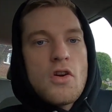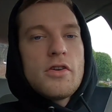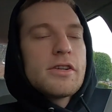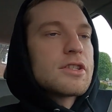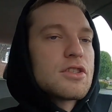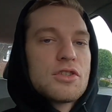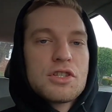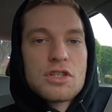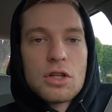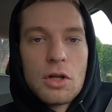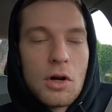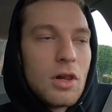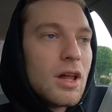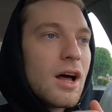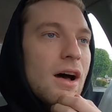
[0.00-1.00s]
All right, so just a
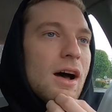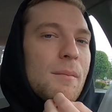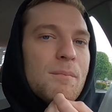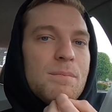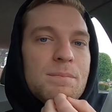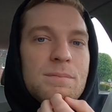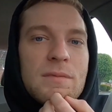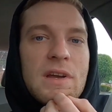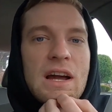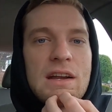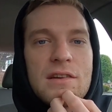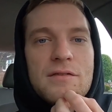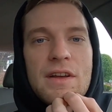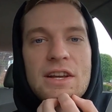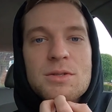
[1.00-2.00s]
little
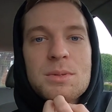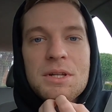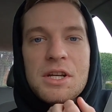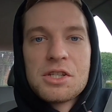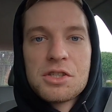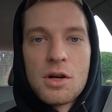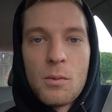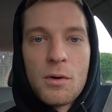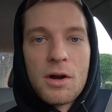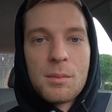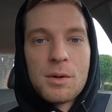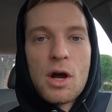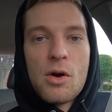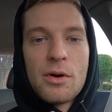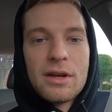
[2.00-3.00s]
kind of explanation on where
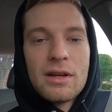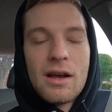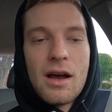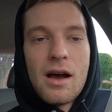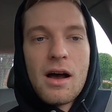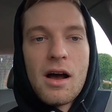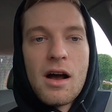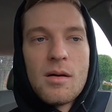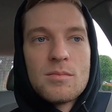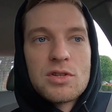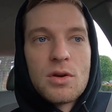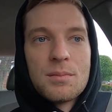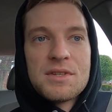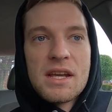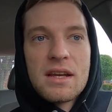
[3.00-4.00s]
I'm going.
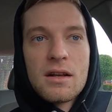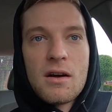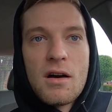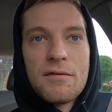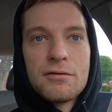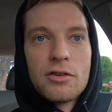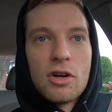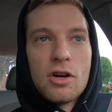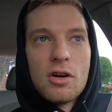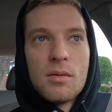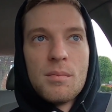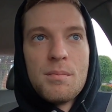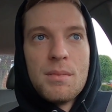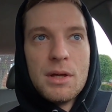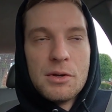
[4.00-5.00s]
So I'm taking off
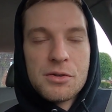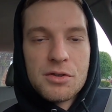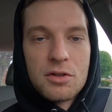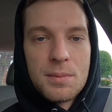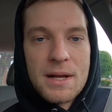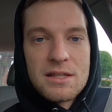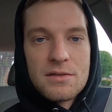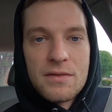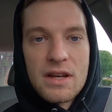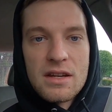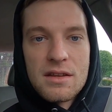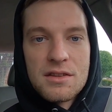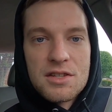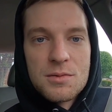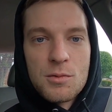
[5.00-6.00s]
from Millersville,
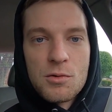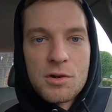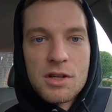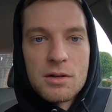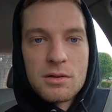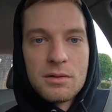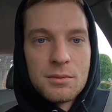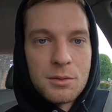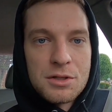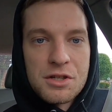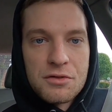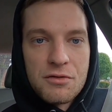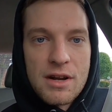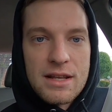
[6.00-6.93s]
Pennsylvania this morning, which is